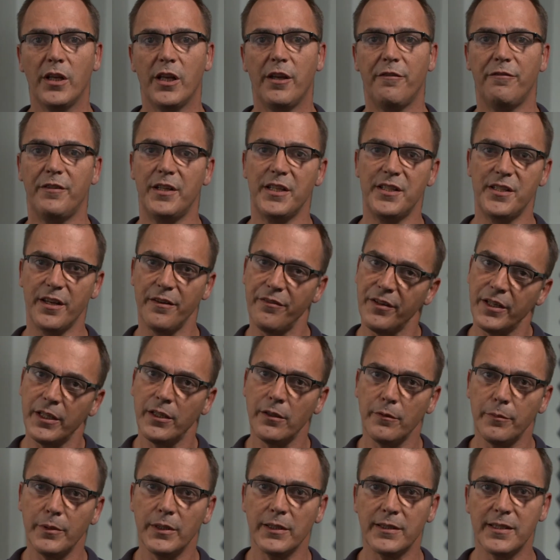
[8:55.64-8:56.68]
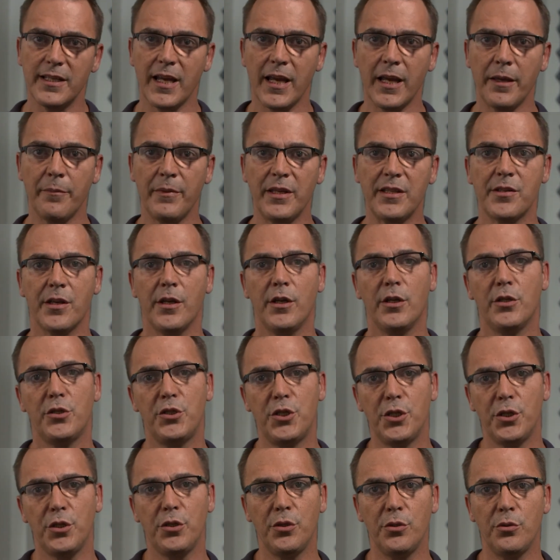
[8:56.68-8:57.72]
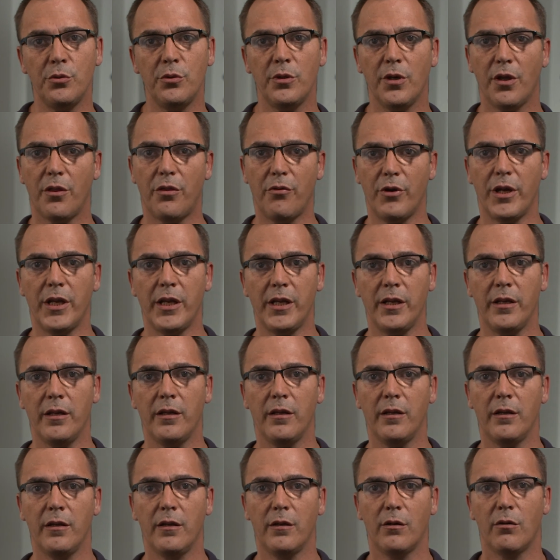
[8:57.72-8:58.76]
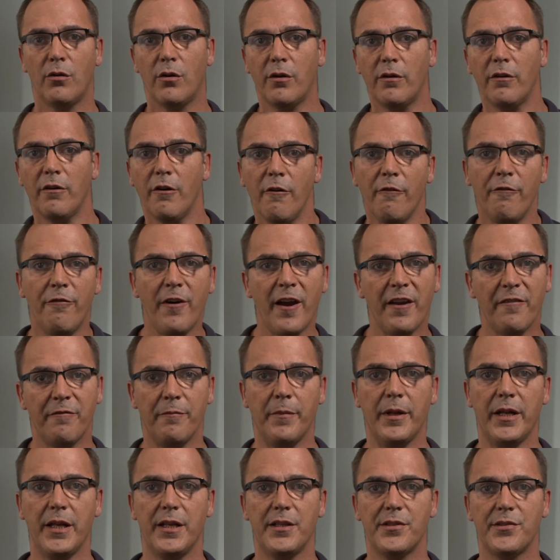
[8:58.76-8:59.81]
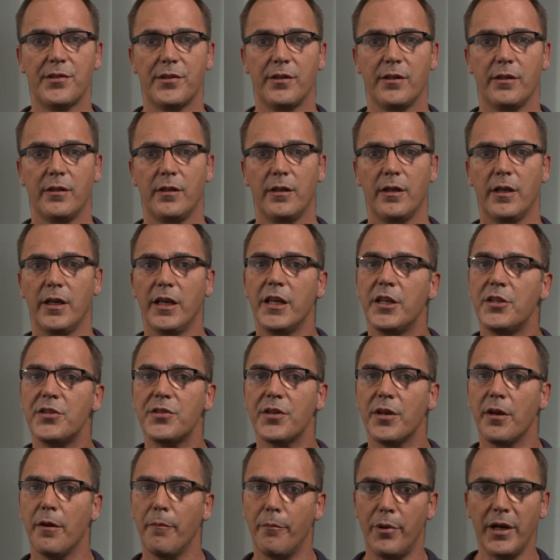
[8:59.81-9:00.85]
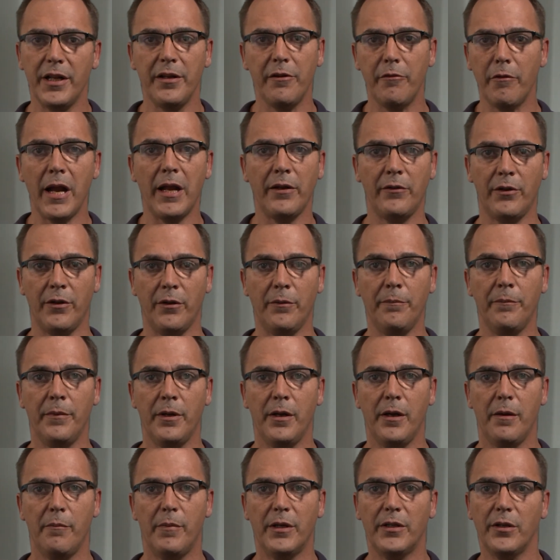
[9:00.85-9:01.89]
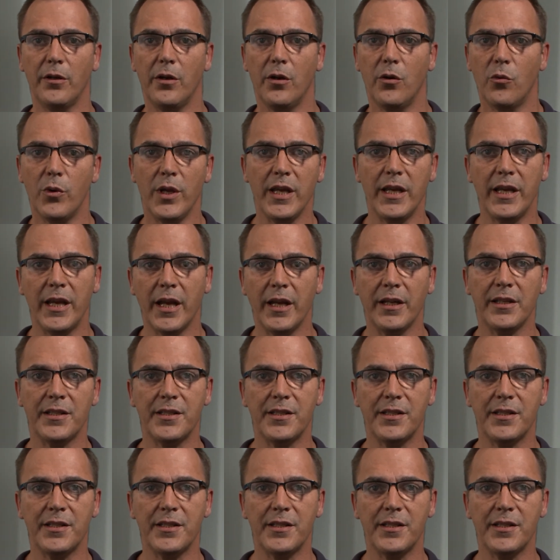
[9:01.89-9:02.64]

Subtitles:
if this available time is 2, 3 or 5 minutes. It's pretty random, but we can